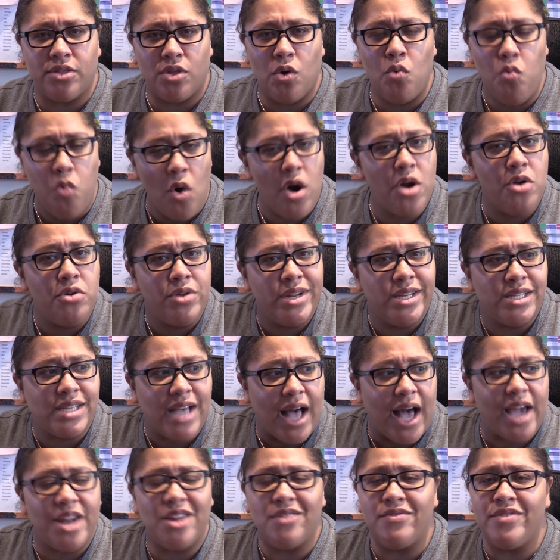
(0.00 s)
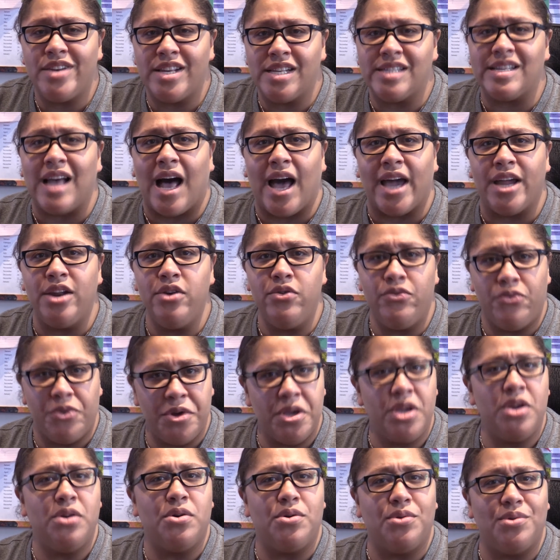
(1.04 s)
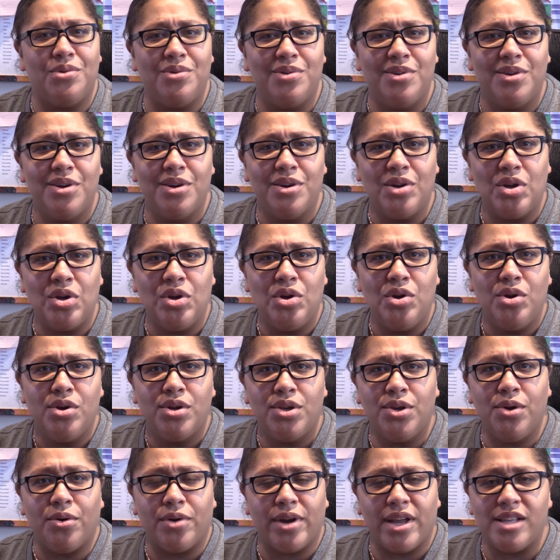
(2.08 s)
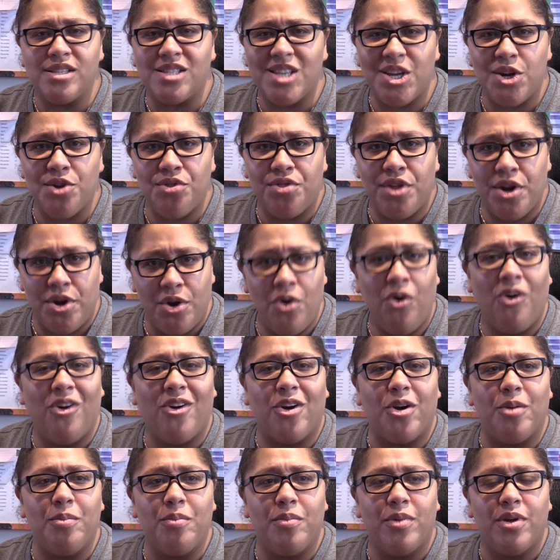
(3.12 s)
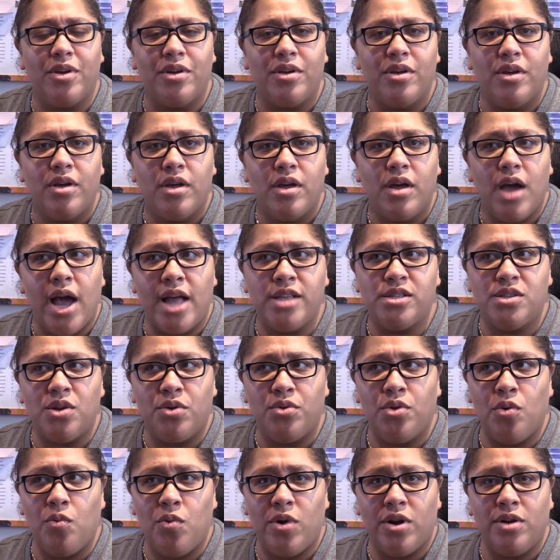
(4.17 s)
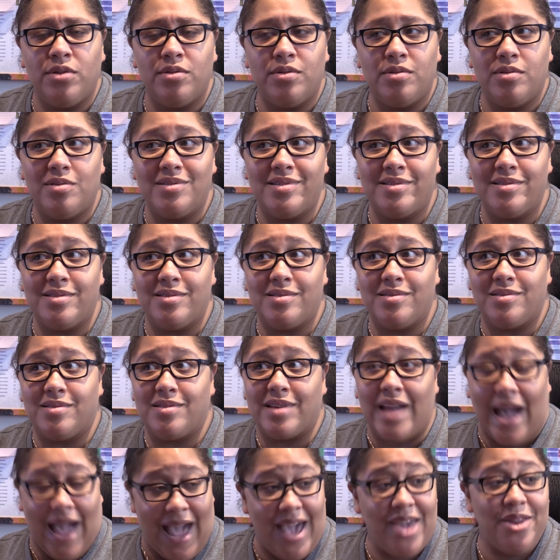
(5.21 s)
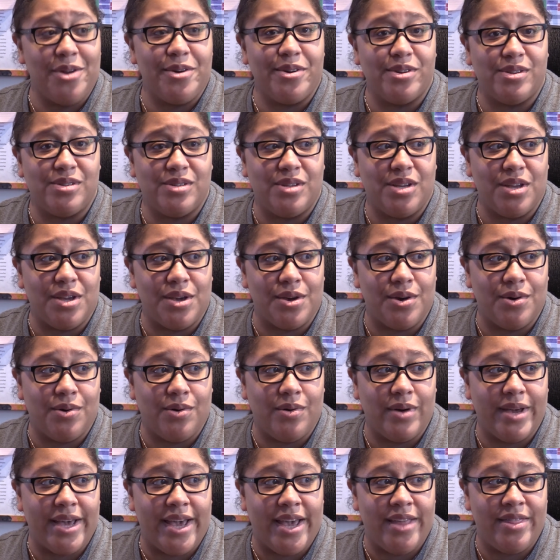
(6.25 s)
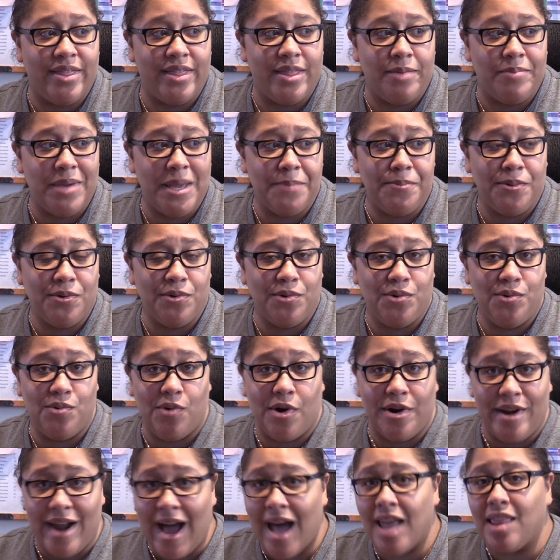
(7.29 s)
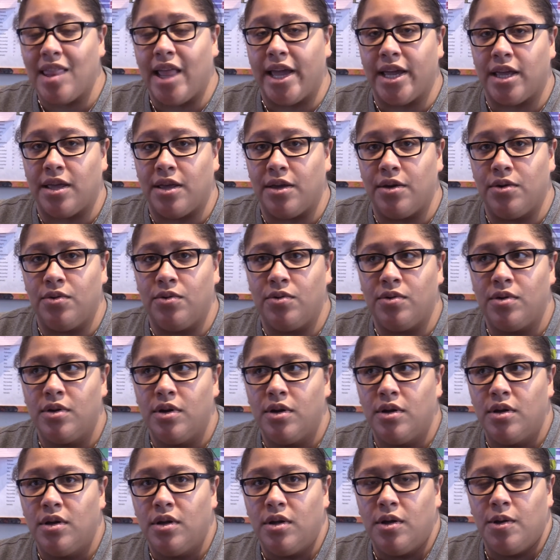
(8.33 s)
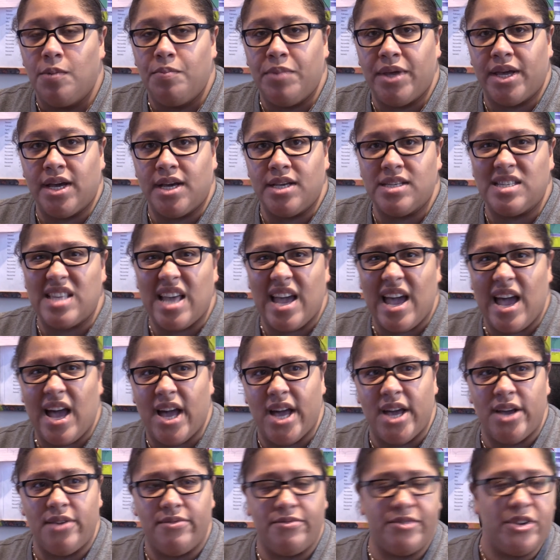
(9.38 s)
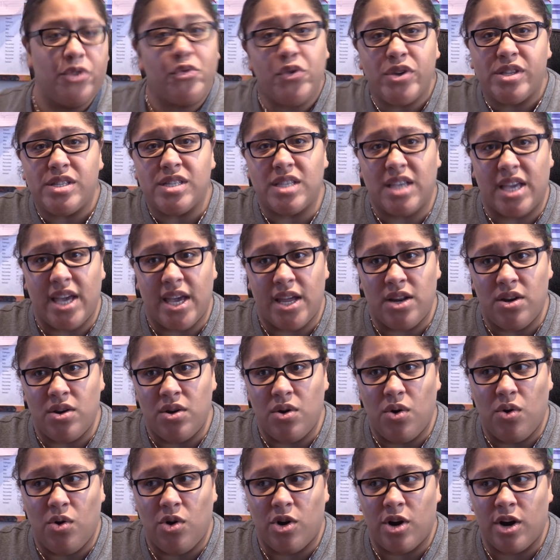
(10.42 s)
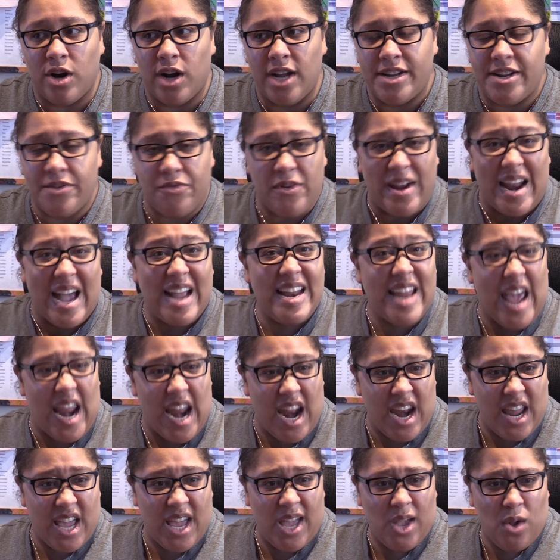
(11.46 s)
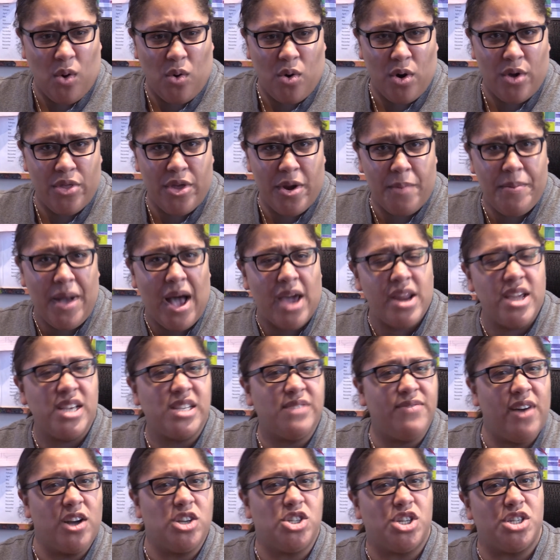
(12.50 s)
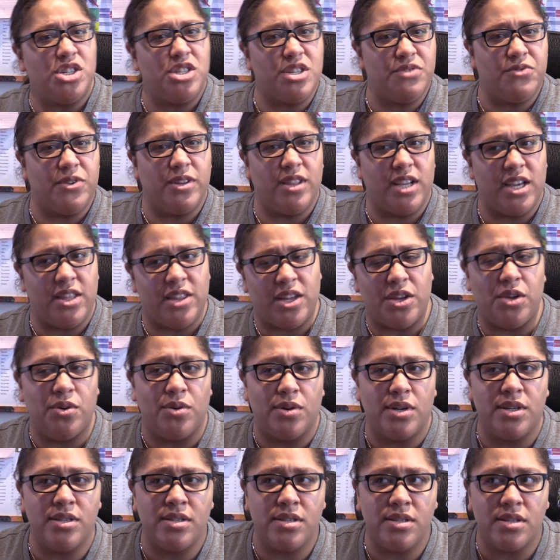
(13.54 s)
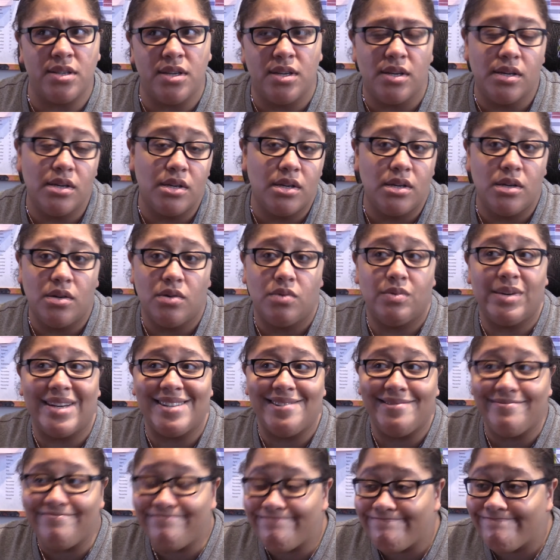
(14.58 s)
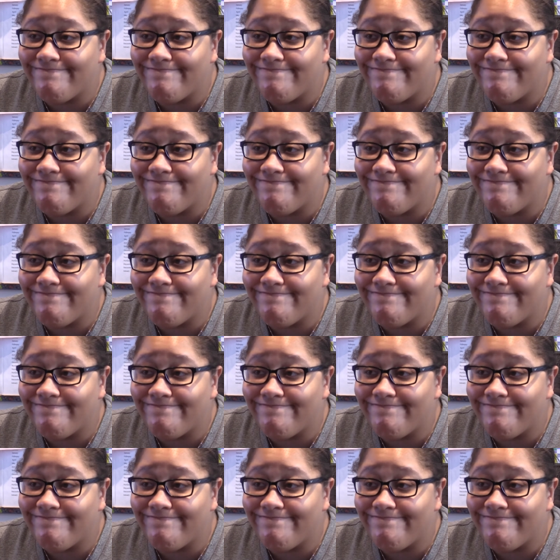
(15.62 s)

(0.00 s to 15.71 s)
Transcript: the world is kind of designed for you. You're considered the norm. And so the world caters to you. And the people who are not like you, because they have different skin or a different identity or their bodies function differently than yours, well,